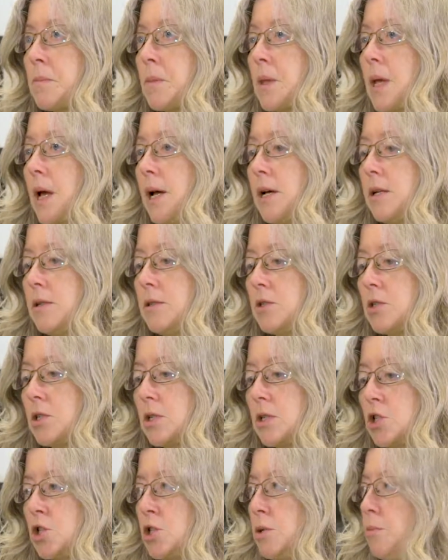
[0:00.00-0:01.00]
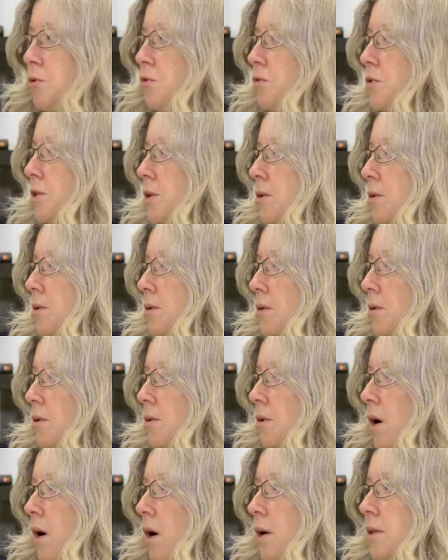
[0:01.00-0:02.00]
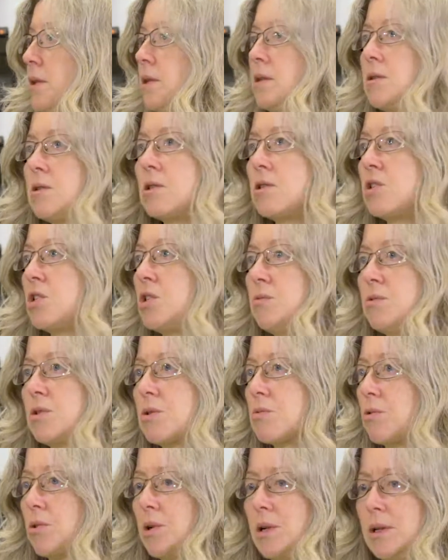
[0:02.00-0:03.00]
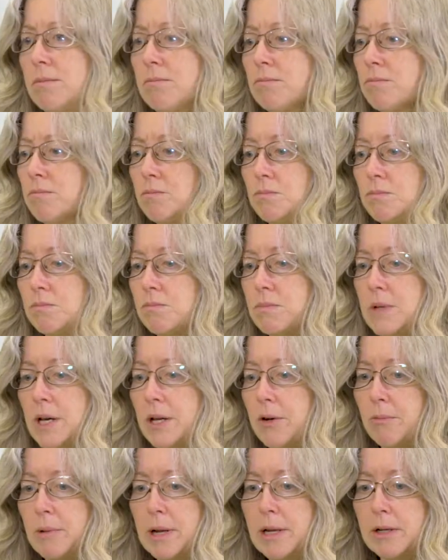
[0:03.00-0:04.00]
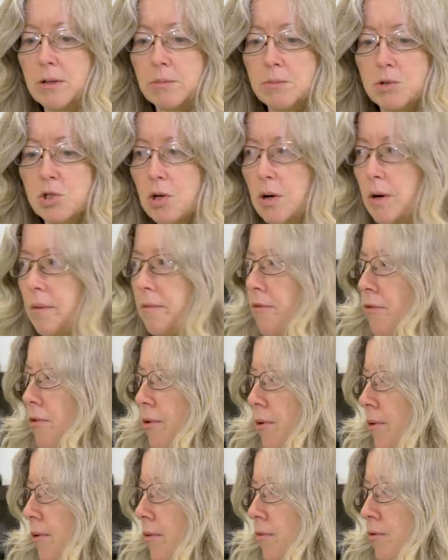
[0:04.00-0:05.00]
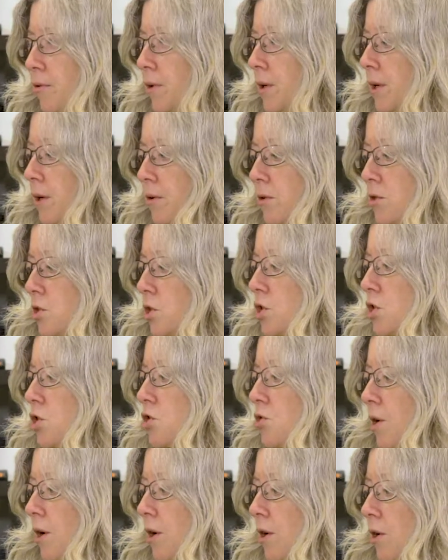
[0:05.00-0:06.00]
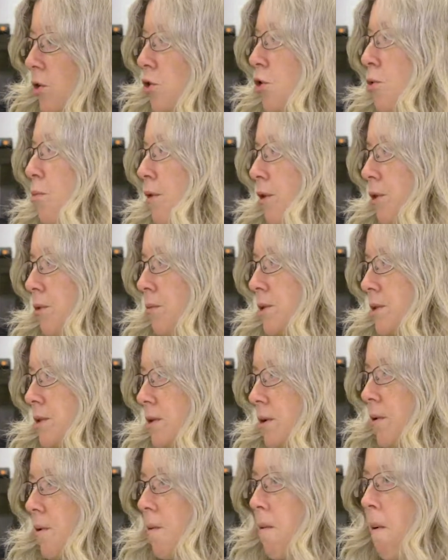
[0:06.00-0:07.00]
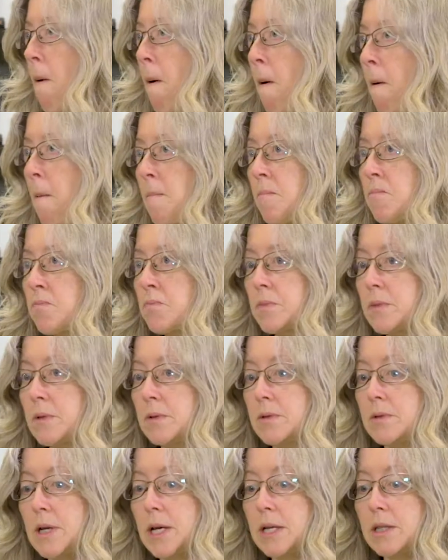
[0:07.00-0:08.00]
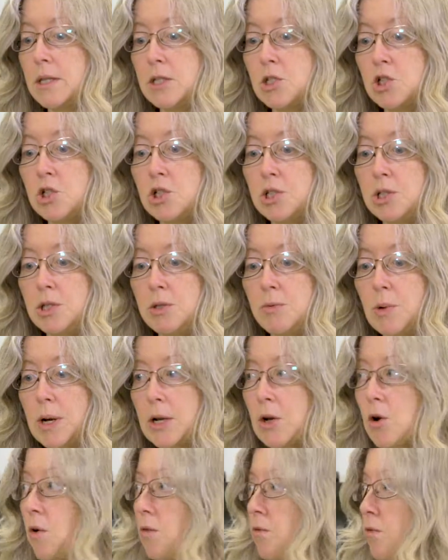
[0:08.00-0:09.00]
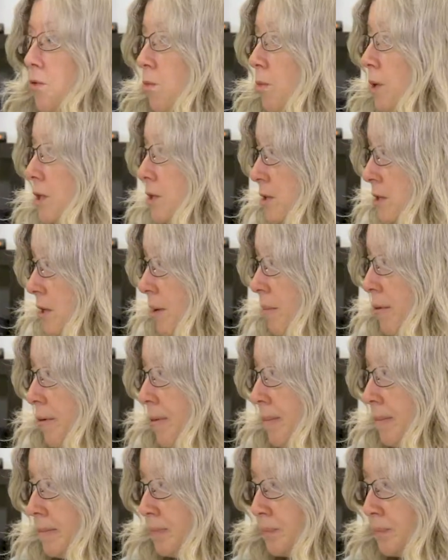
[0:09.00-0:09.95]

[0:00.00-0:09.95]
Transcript: and she moved here. I think just she was working at a random job for a year just to try it out. Her brother was here, and then she went home for one summer.